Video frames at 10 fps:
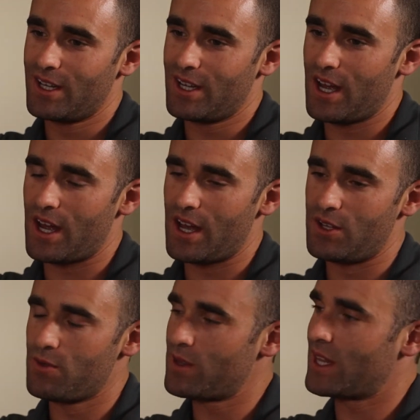
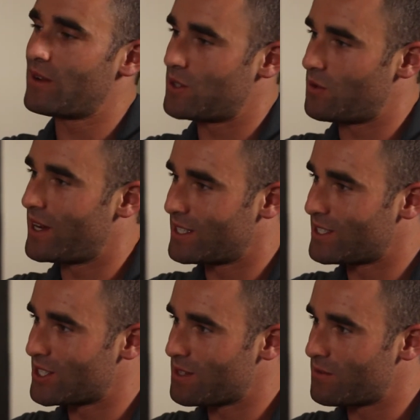do you think that was the right
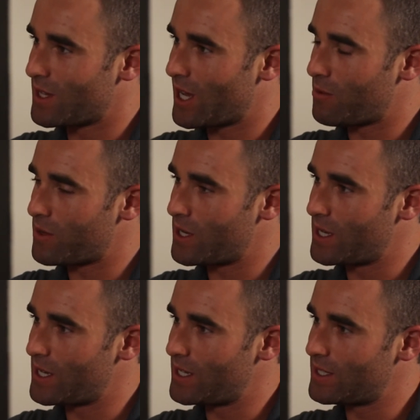decision for the
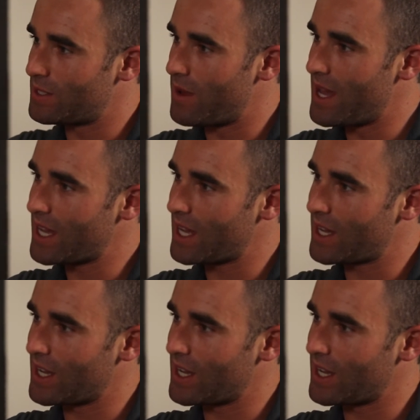company to make?